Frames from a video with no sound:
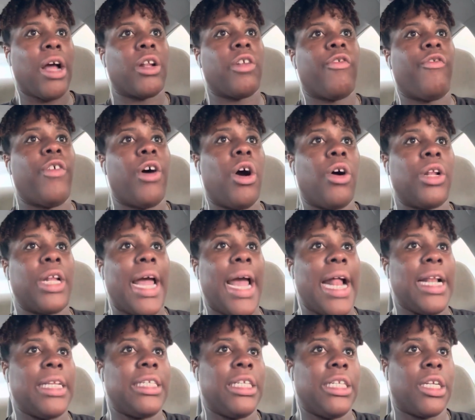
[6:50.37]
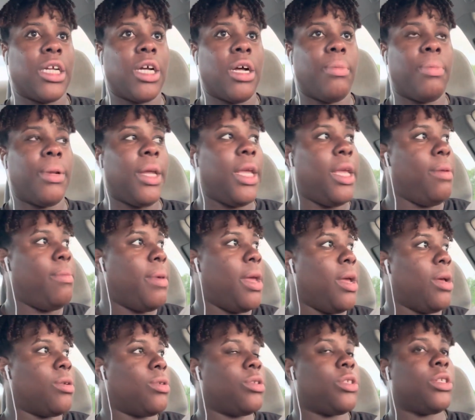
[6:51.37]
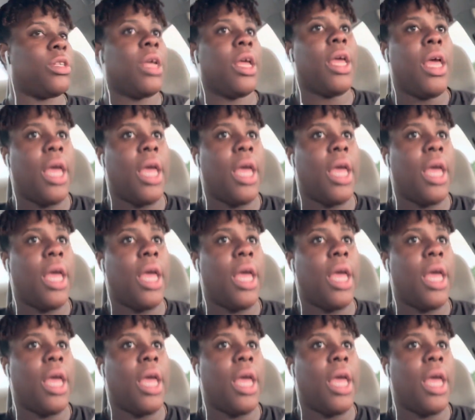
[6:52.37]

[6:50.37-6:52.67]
phone. I had to send a couple of emails.